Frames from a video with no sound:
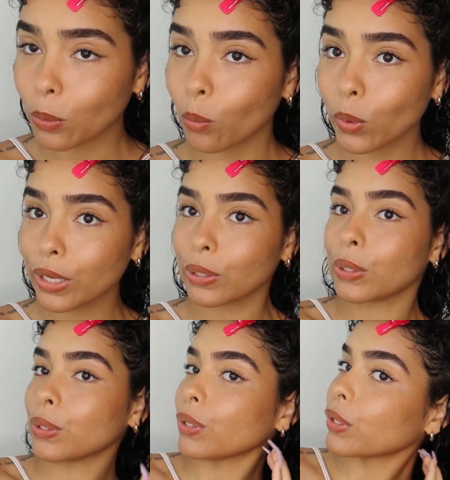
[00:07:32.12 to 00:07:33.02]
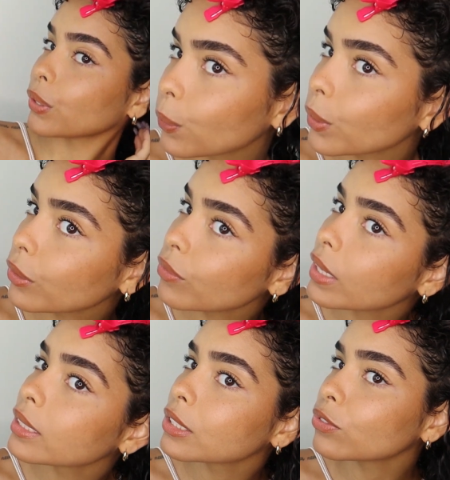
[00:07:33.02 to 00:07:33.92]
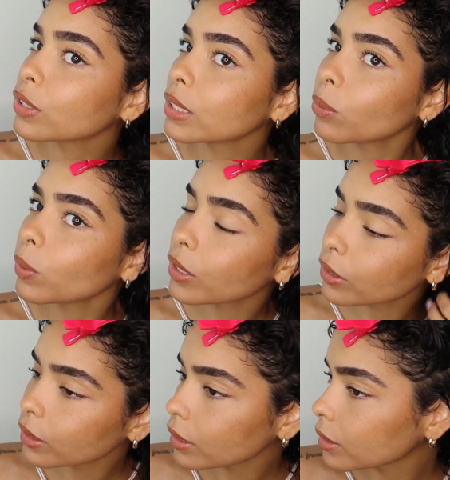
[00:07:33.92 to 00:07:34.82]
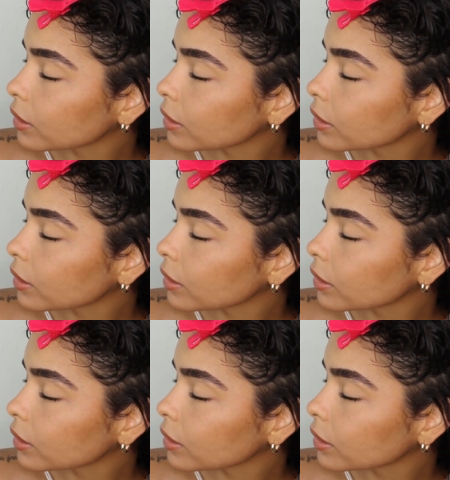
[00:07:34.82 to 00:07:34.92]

that it's feeling weird,